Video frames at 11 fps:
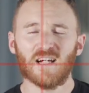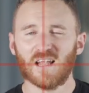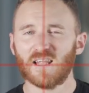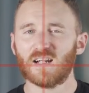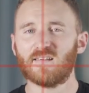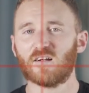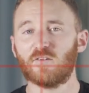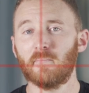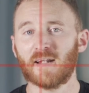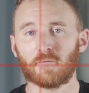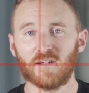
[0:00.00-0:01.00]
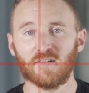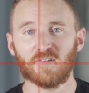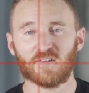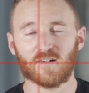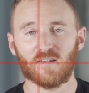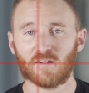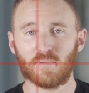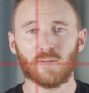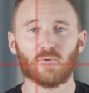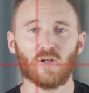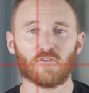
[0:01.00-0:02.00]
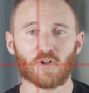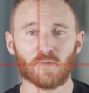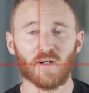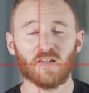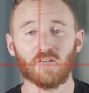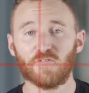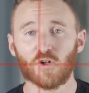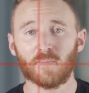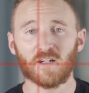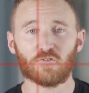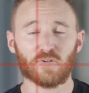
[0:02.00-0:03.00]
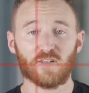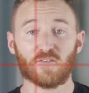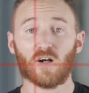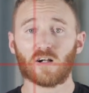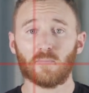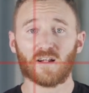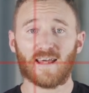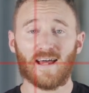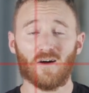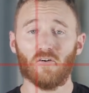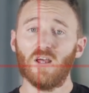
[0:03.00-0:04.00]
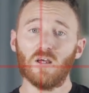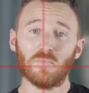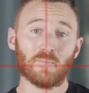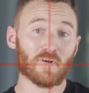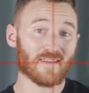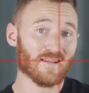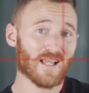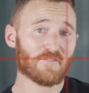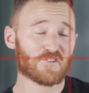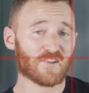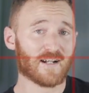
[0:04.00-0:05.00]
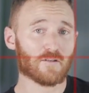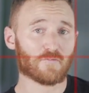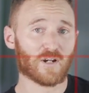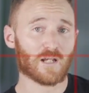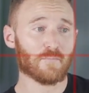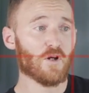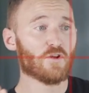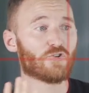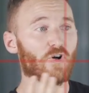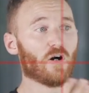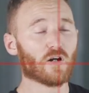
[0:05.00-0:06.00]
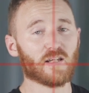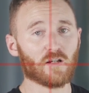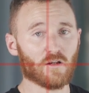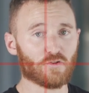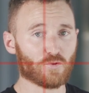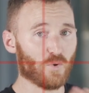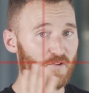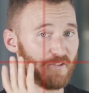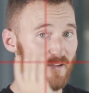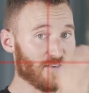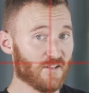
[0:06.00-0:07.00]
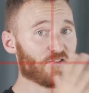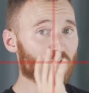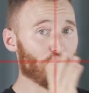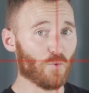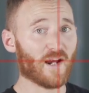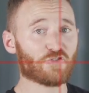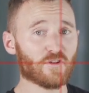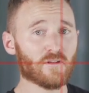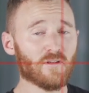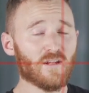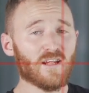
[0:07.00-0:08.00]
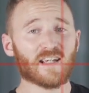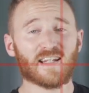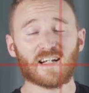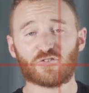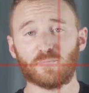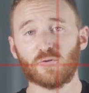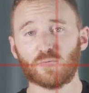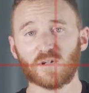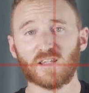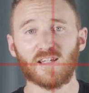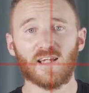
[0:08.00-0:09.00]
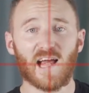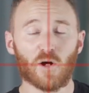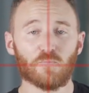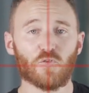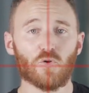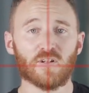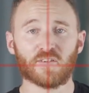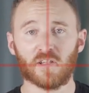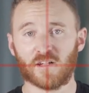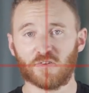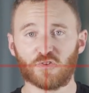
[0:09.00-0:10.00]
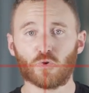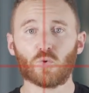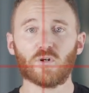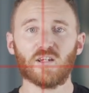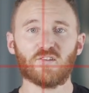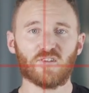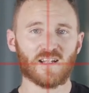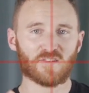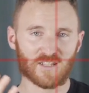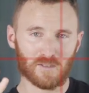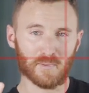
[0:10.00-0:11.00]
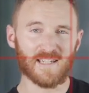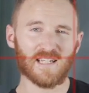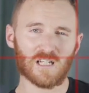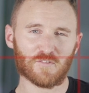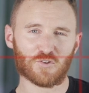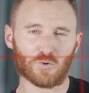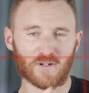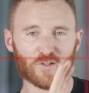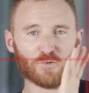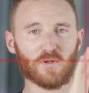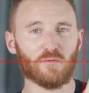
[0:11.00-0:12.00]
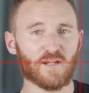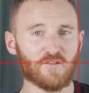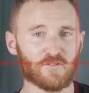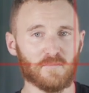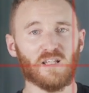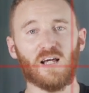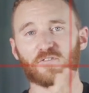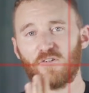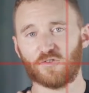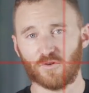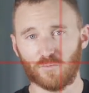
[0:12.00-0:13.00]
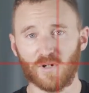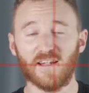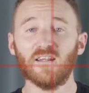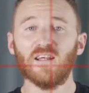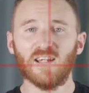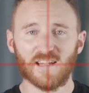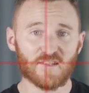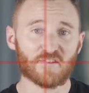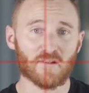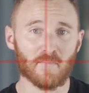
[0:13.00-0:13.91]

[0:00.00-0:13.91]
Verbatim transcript: A lot of documentaries and a lot of people I've heard about in the film industry talk about how people on the left side of the frame talking towards this direction can actually be really helpful in telling a story, saying it's like the beginning of a story because we read from left to right, at least in